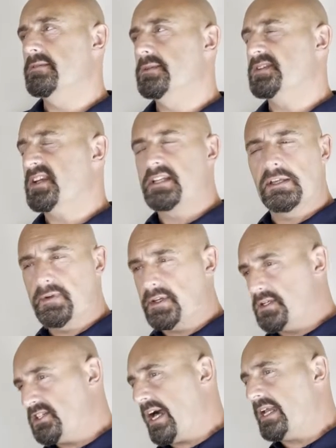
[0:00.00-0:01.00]
significant
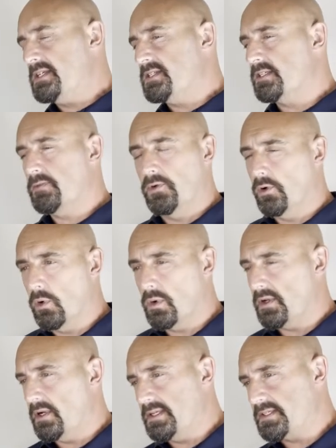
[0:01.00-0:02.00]
challenges for all
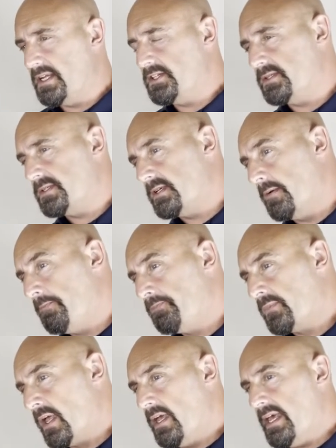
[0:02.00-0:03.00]
organisations.
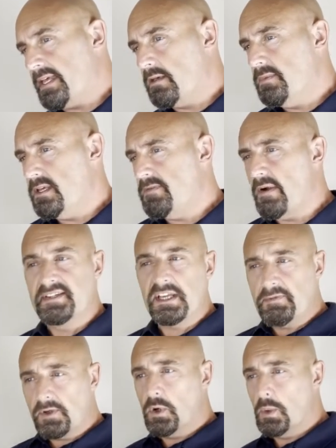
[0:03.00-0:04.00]
It can be very
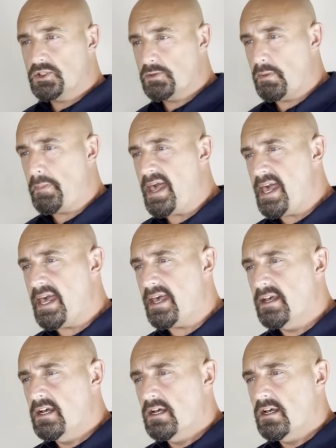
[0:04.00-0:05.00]
difficult to prepare
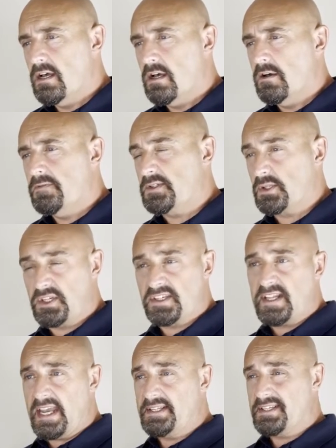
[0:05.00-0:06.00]
for such a
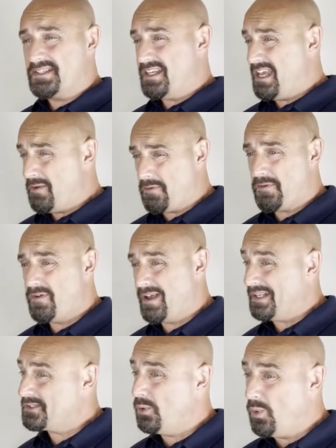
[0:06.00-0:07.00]
status, if
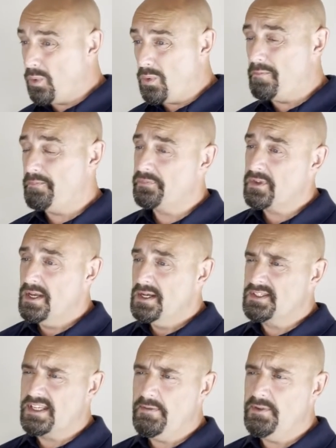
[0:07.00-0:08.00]
at all. To
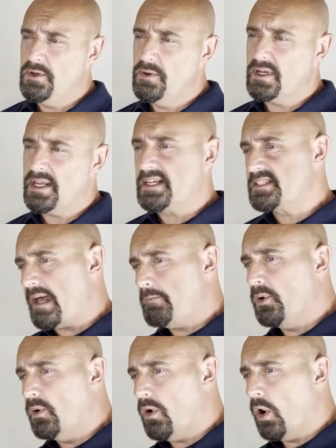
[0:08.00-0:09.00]
give you an
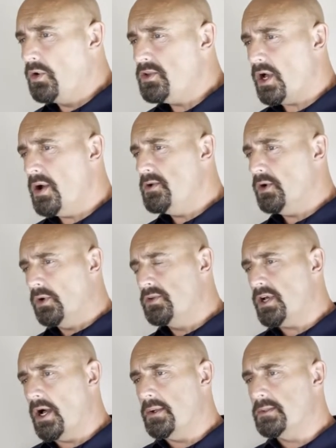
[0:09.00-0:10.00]
example, unknown
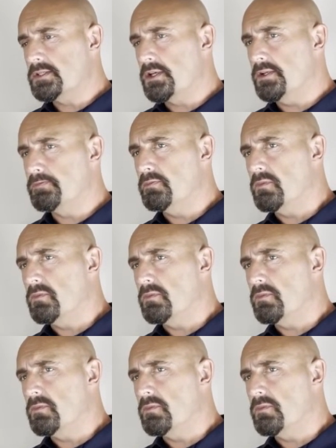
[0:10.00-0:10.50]
unknowns could